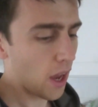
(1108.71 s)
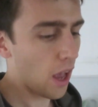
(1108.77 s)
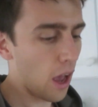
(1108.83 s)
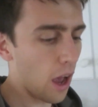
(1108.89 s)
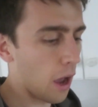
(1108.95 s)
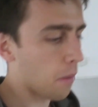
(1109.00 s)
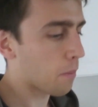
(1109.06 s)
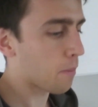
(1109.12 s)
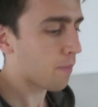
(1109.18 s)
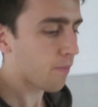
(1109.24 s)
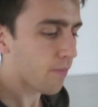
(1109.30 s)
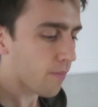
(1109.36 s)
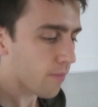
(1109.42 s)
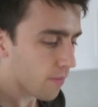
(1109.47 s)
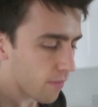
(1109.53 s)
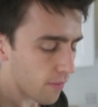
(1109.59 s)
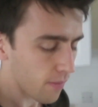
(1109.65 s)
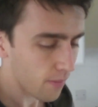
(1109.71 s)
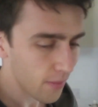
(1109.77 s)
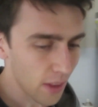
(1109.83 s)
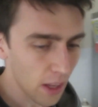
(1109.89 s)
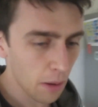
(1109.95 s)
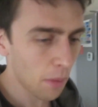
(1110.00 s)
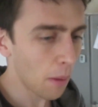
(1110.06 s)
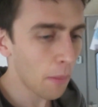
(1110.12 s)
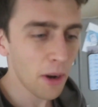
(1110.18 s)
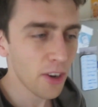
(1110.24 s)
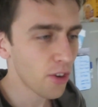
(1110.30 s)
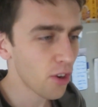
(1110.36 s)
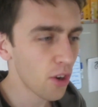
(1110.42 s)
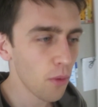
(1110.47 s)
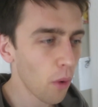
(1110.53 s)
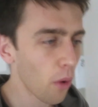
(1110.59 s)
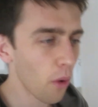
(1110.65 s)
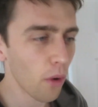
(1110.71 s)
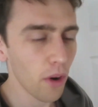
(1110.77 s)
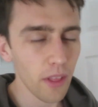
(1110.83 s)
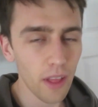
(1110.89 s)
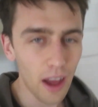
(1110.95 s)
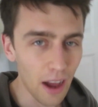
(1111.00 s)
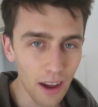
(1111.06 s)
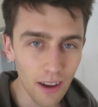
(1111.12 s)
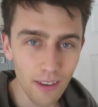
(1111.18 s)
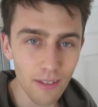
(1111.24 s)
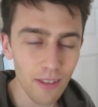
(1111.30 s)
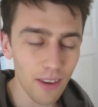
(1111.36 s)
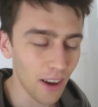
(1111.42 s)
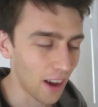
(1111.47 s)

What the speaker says: But I managed to do all of that,